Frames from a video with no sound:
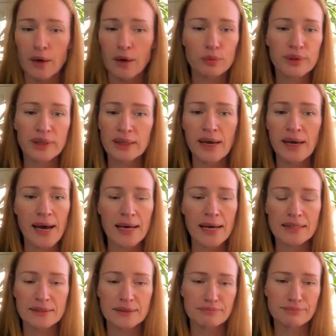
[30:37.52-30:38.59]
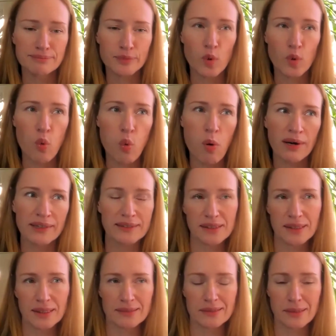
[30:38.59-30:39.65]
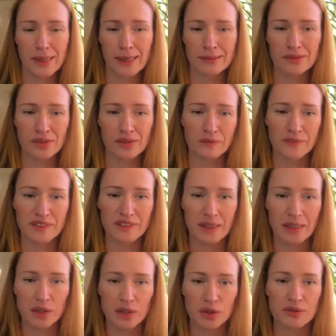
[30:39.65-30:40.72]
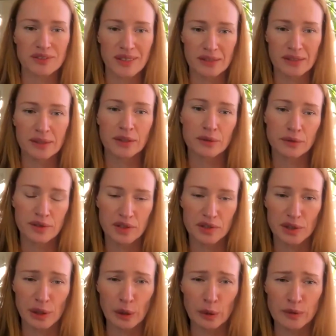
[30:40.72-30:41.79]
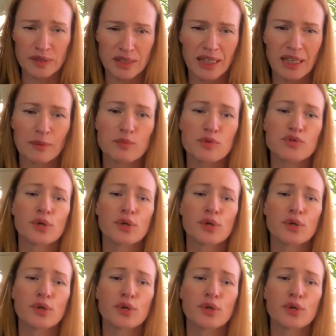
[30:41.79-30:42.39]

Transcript: we had quite intense conversations asynchronously on Teams.